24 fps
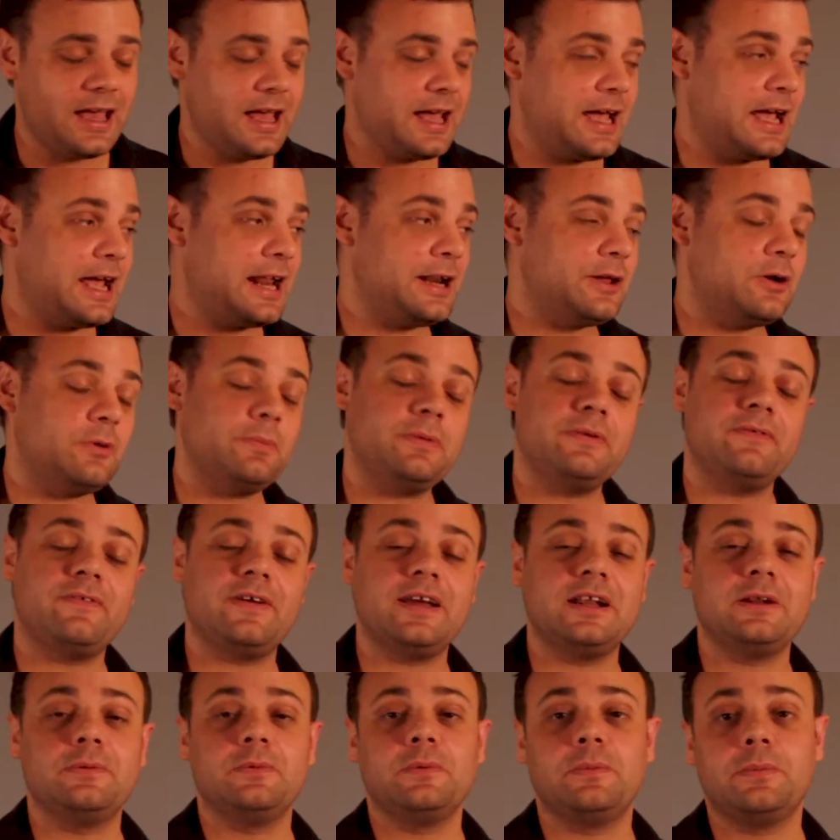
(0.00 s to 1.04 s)
and it will be
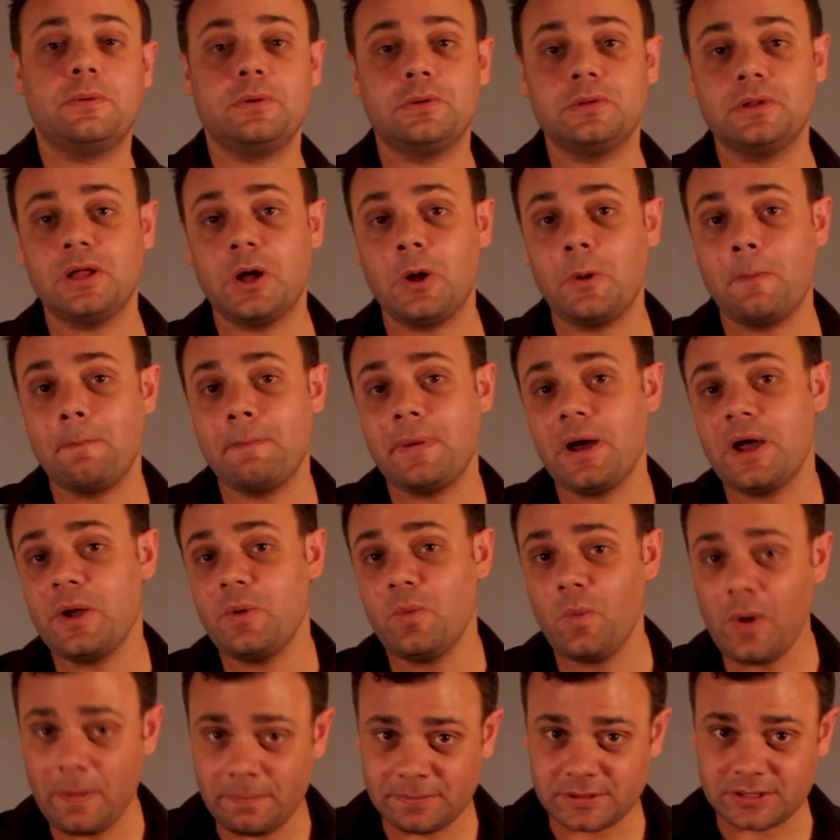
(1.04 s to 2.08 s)
available on my
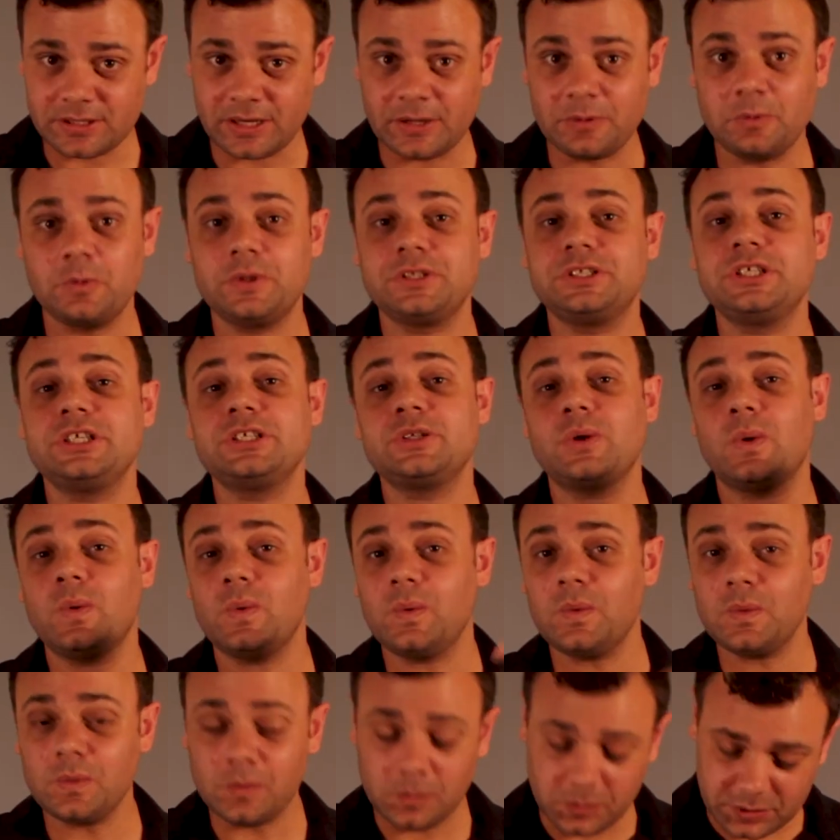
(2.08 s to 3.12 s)
website, which is
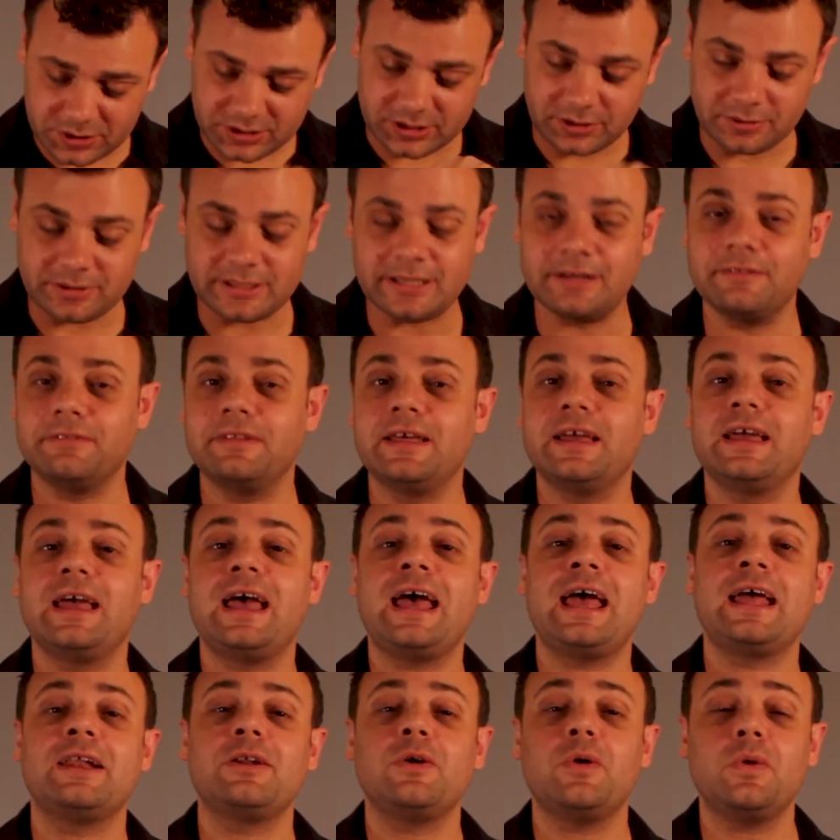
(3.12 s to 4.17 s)
also down there,
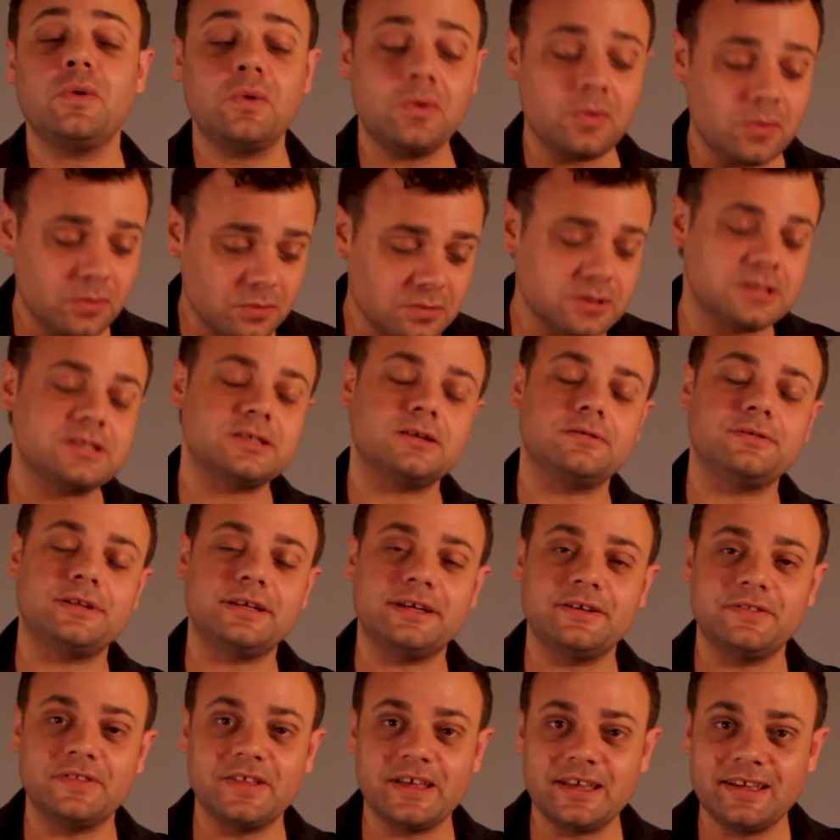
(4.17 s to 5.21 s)
and also
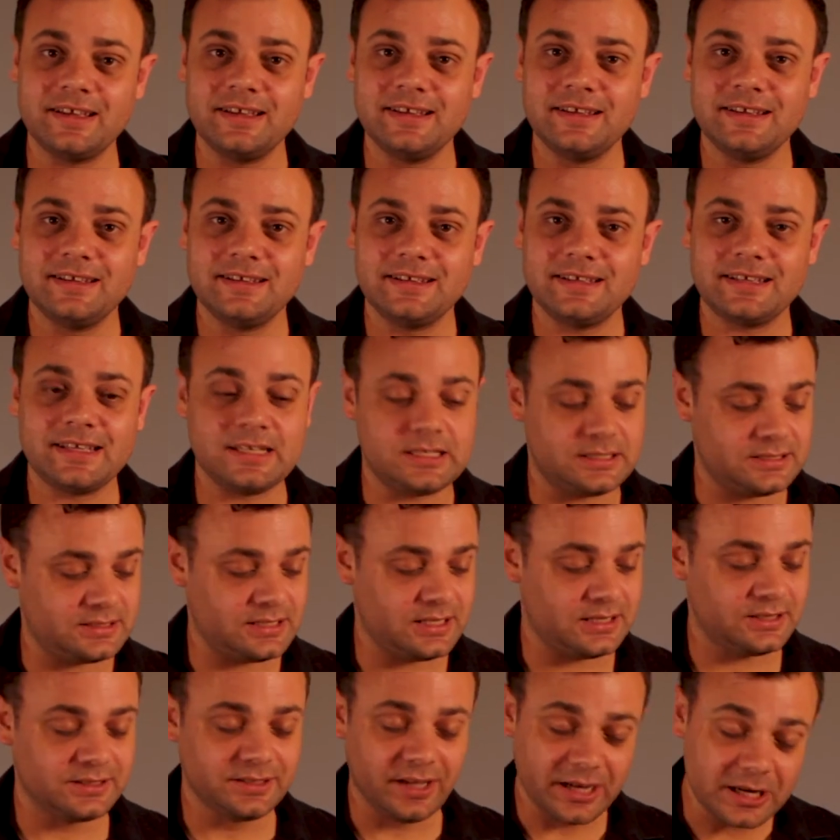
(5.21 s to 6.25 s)
down there is the
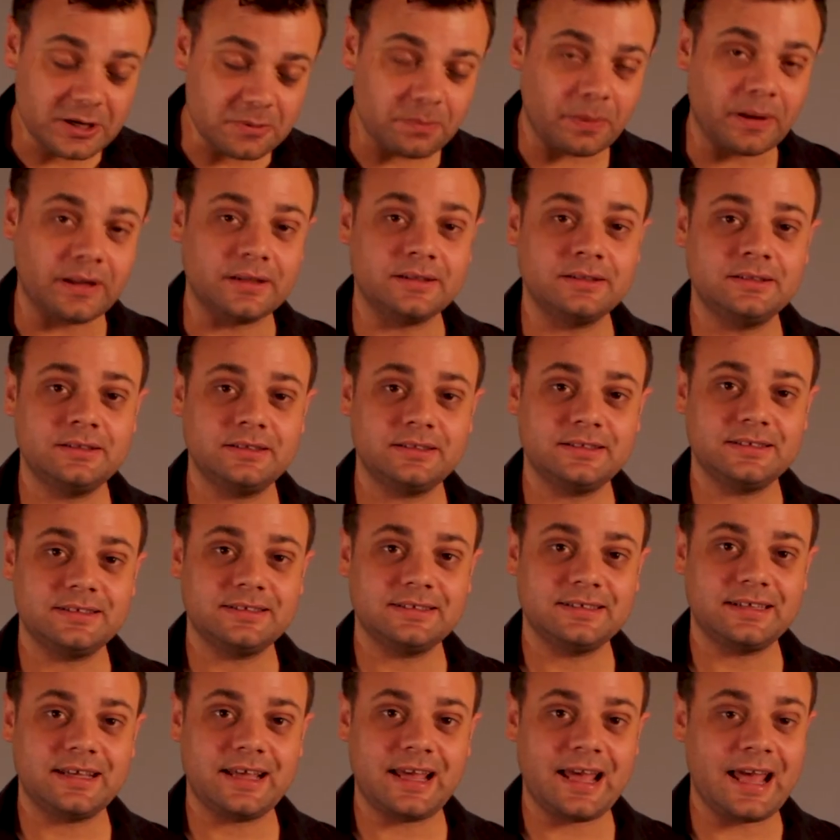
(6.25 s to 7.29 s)
like button
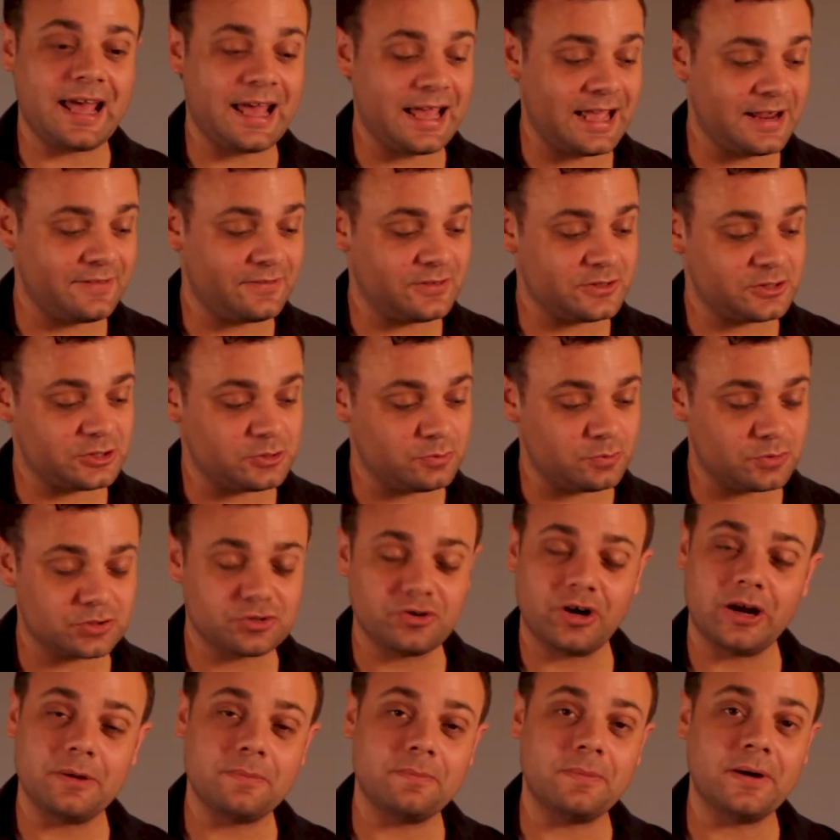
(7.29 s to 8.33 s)
and the
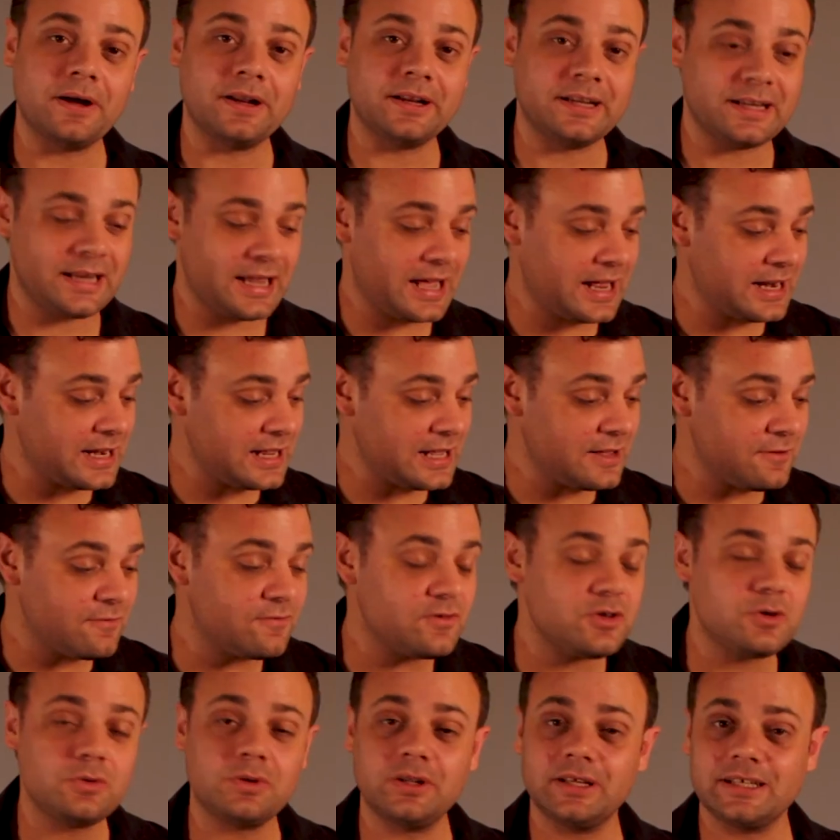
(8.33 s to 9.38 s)
subscribe button. And if
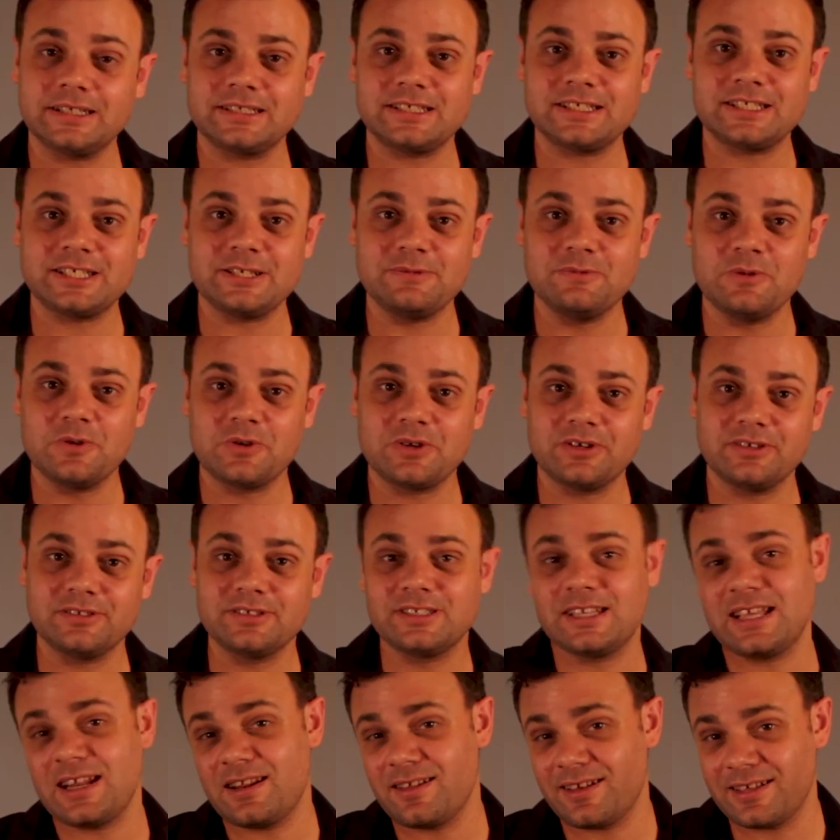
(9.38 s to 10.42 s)
you'd like to see more
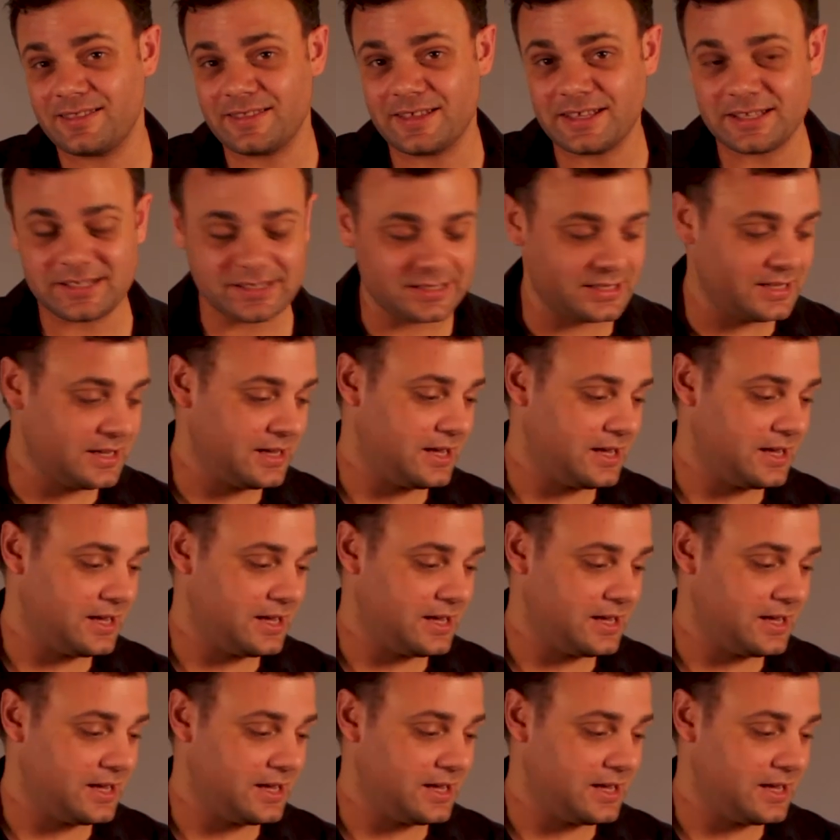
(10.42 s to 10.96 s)
content like this,